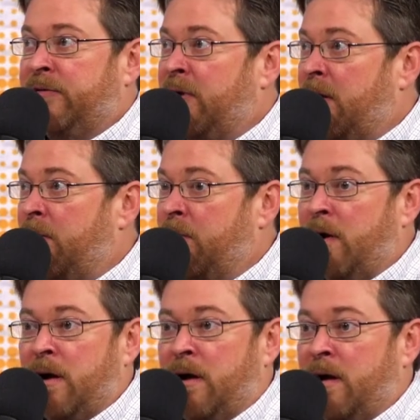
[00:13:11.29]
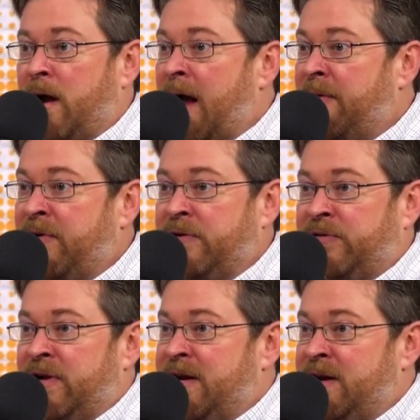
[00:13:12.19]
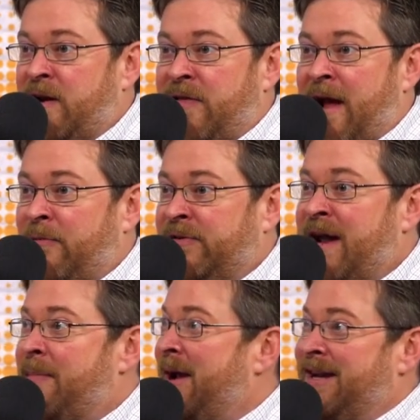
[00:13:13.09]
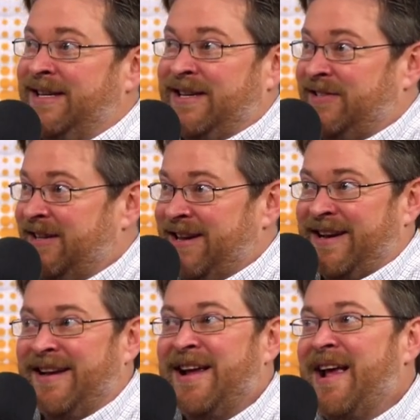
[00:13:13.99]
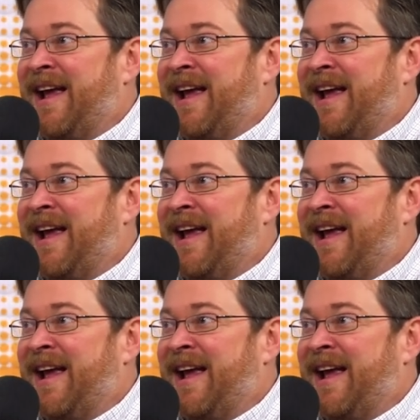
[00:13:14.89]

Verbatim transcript: So obviously, you know, that was not my intention,